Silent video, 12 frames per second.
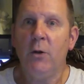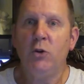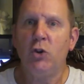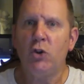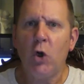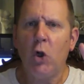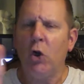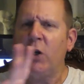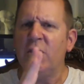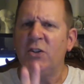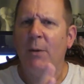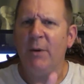know, just start looking
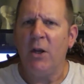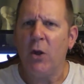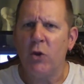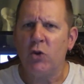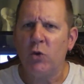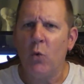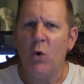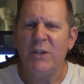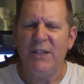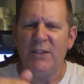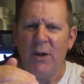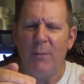at some of the other scores
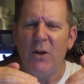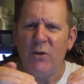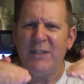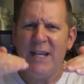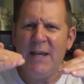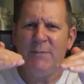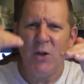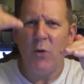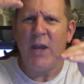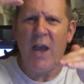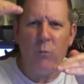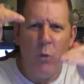and some of those teams that
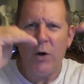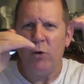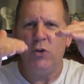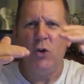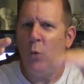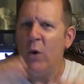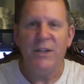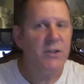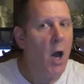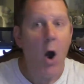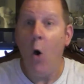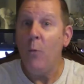only have one or two wins,
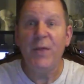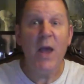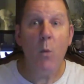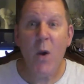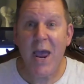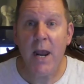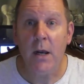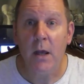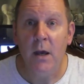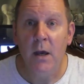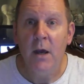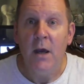hope they win.
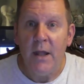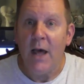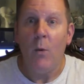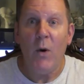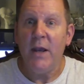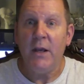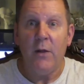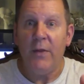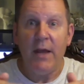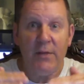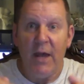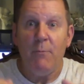That way, you know,
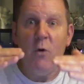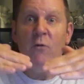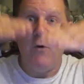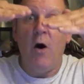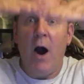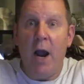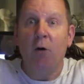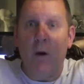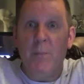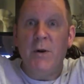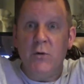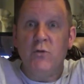they, they move higher
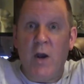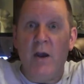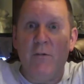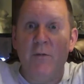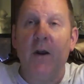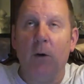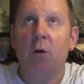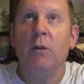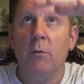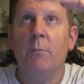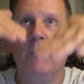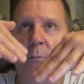up in the draft, you know,
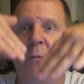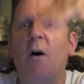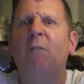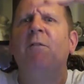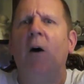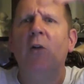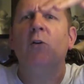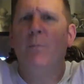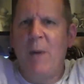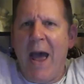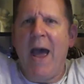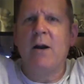the farther
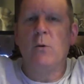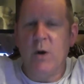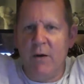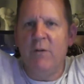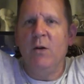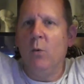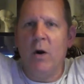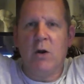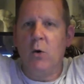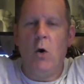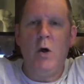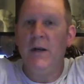back or whatever you want
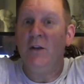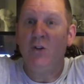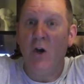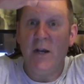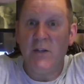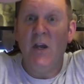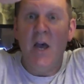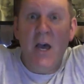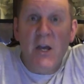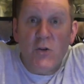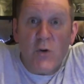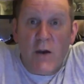to call it, and the Giants
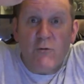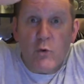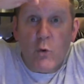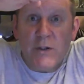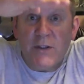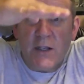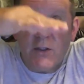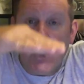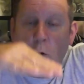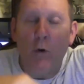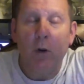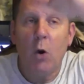draft choice gets
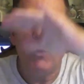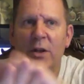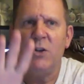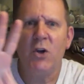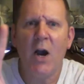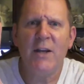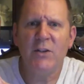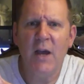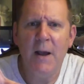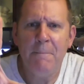lower and lower. The Giants